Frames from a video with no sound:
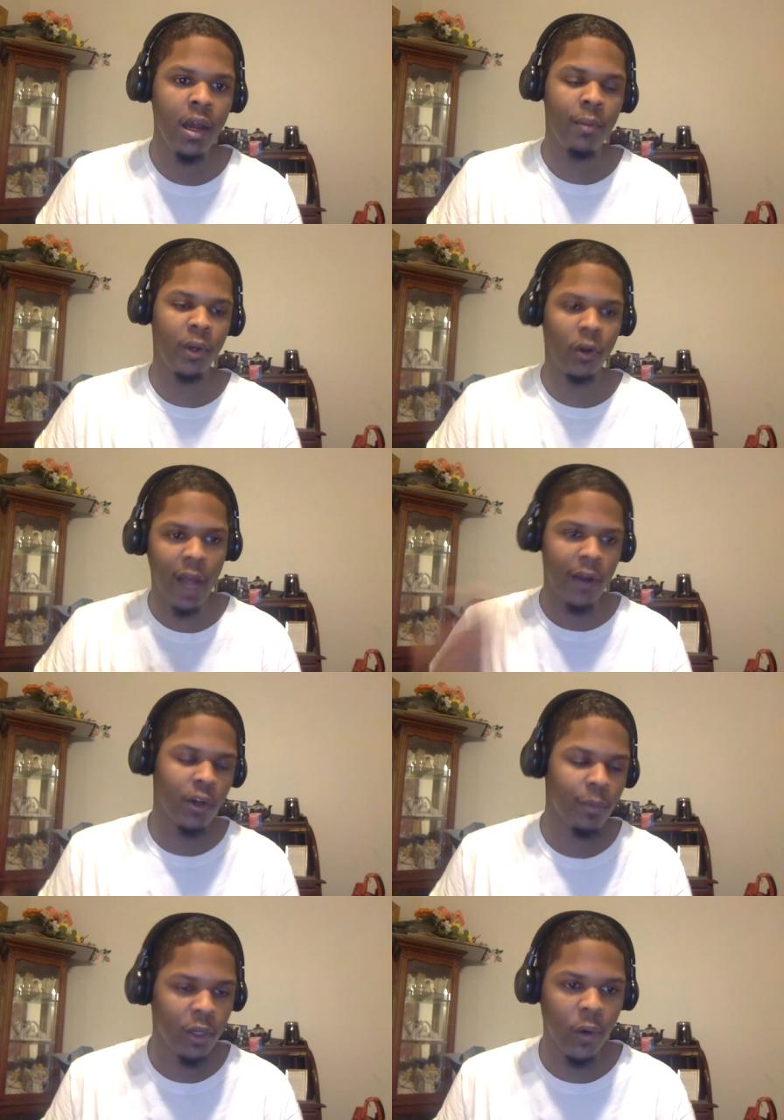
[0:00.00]
But they're not going
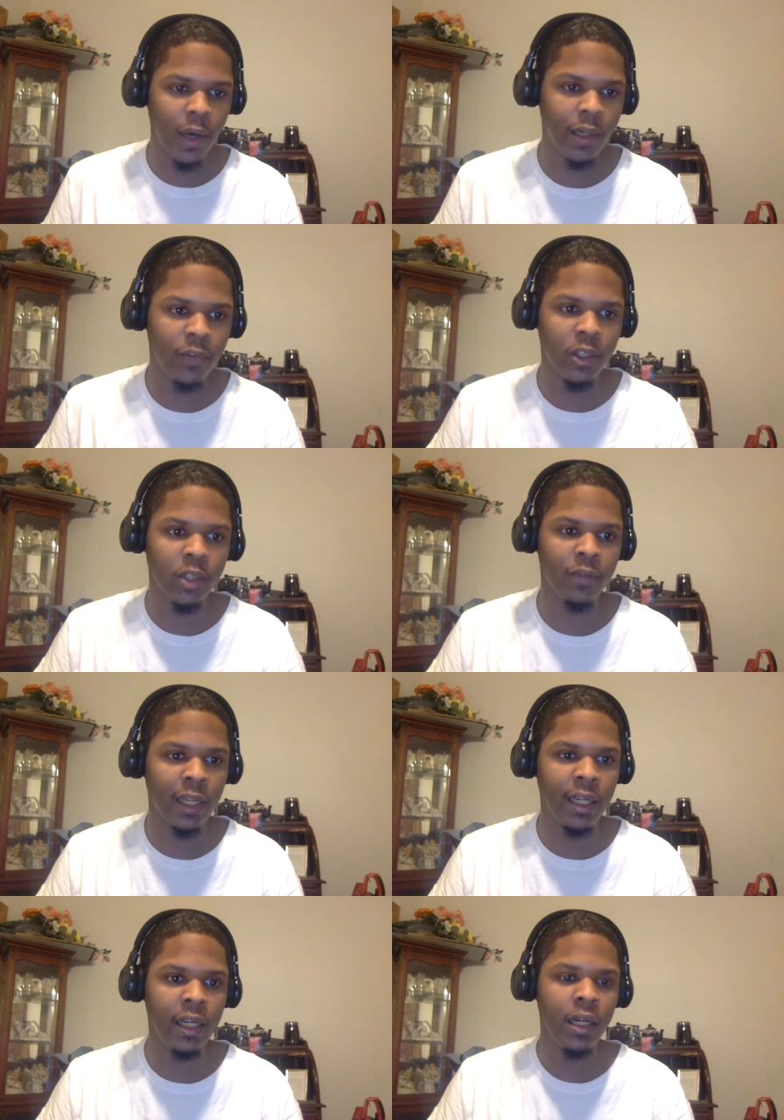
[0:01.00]
to be great
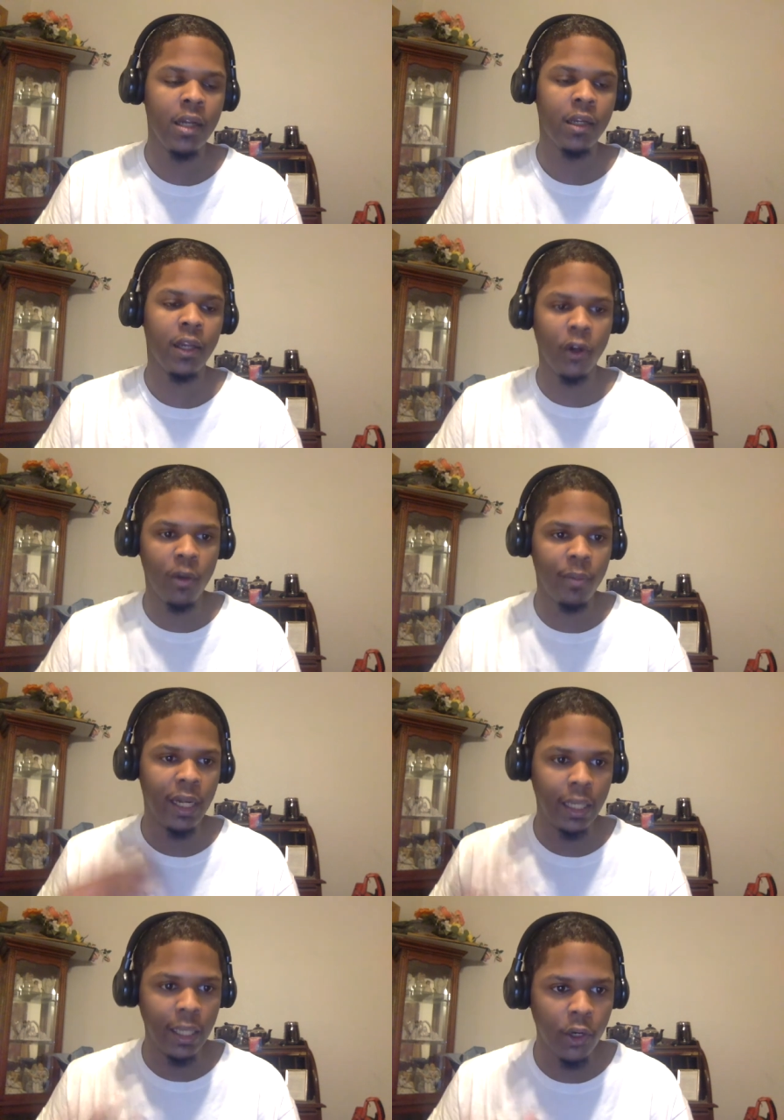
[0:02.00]
defensively. They're going to be a
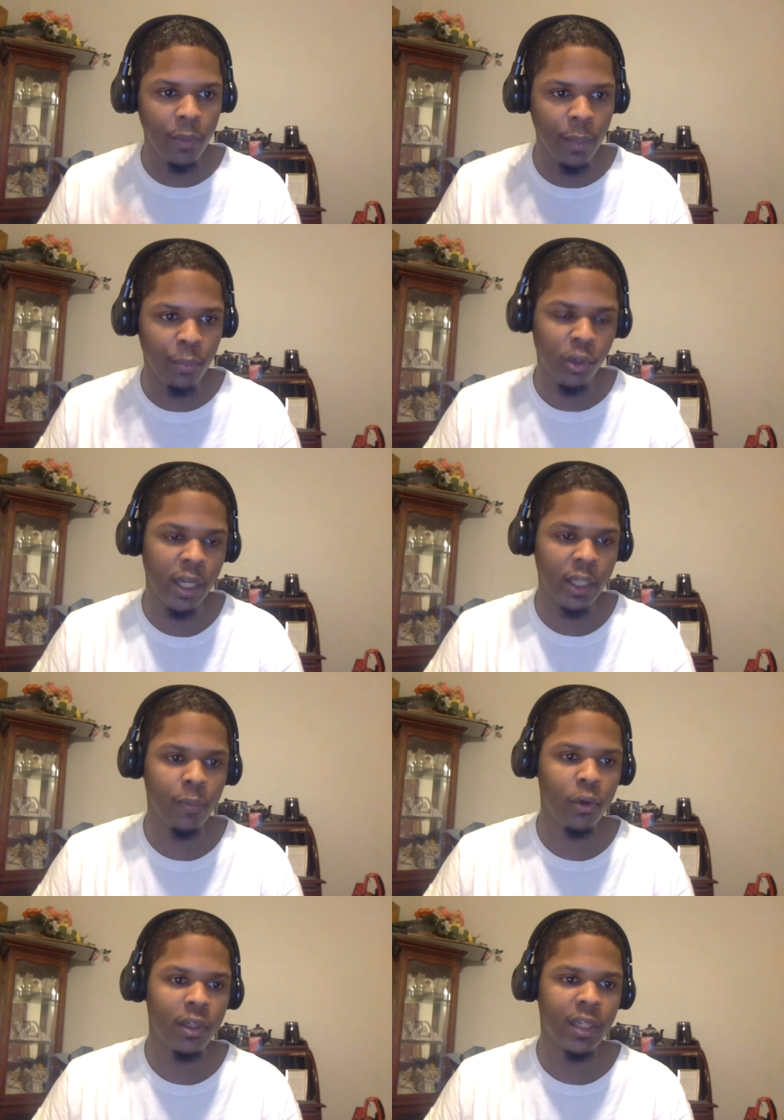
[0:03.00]
little bit
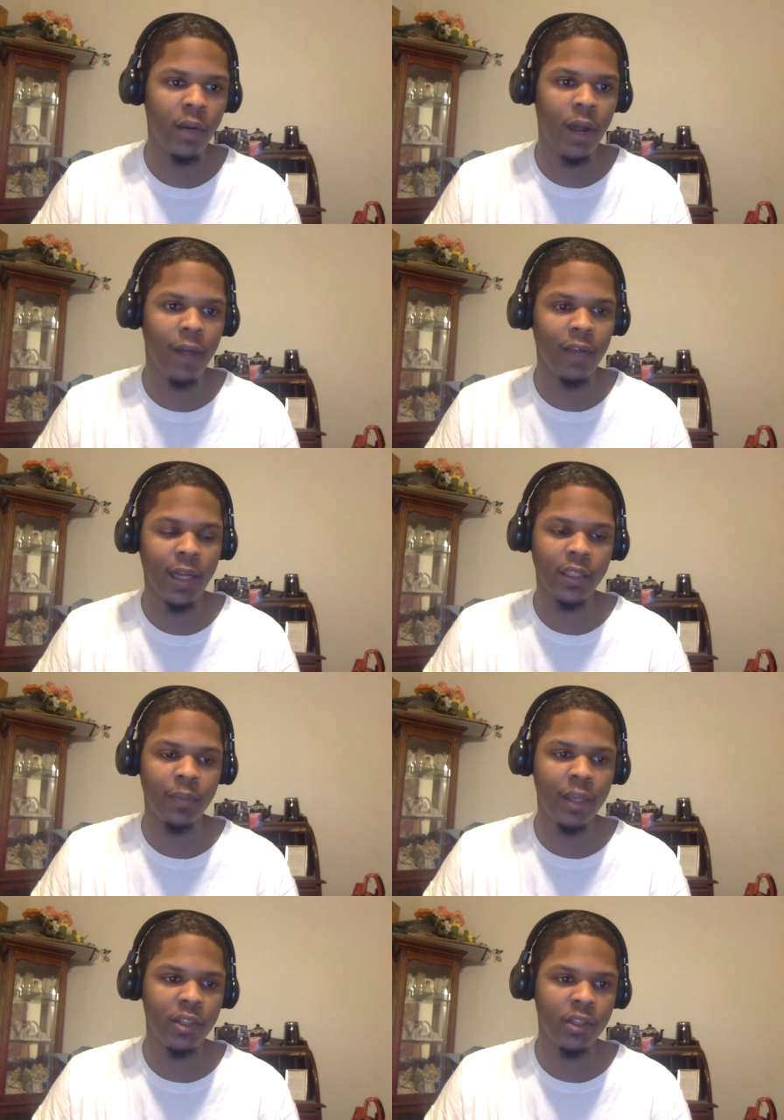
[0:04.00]
predictable because they don't have a lot of
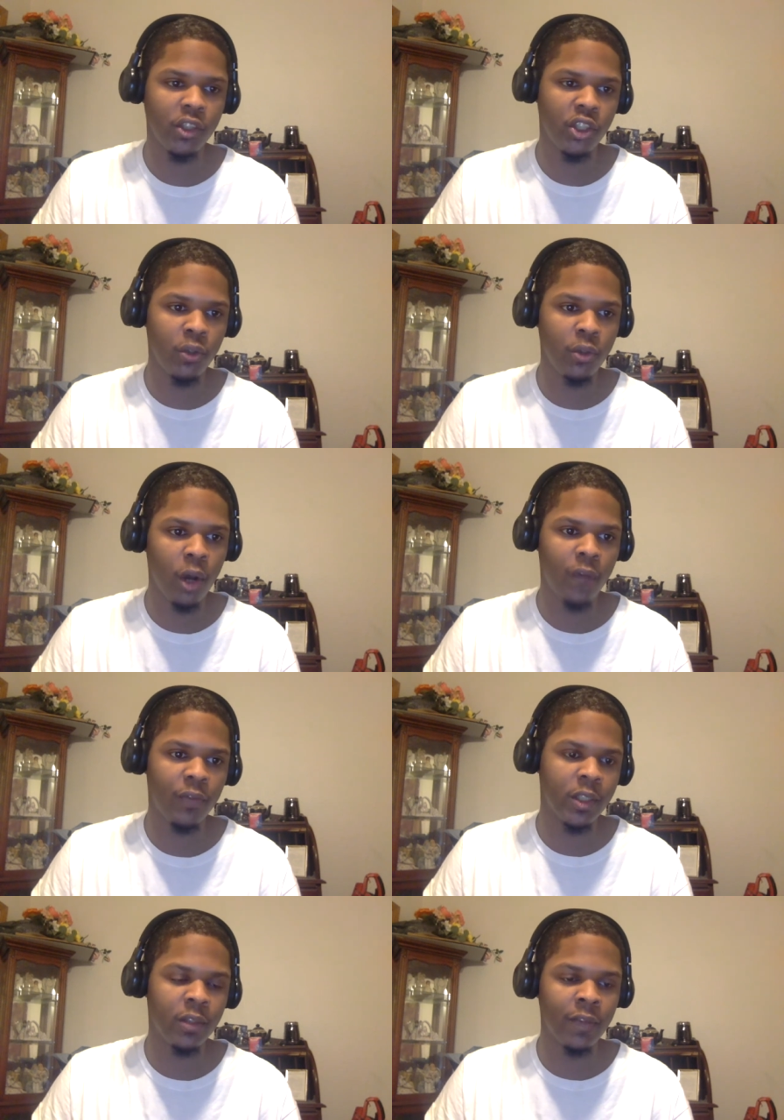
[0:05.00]
spacing and shooting
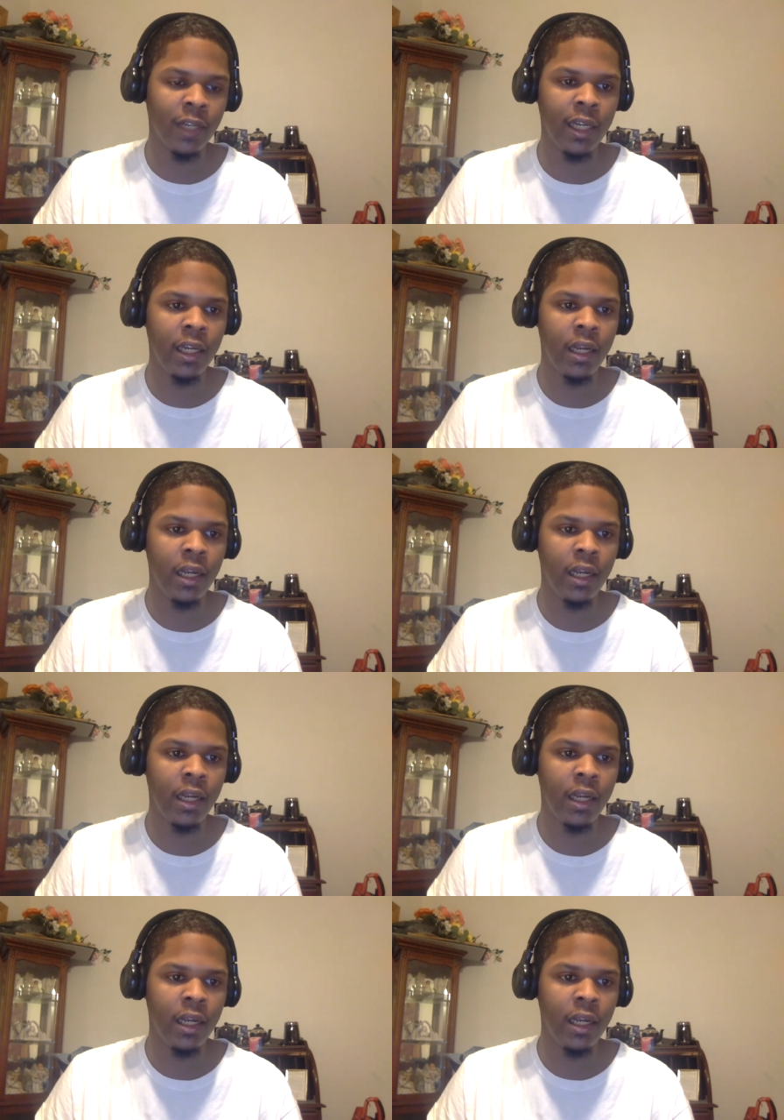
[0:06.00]
offensively.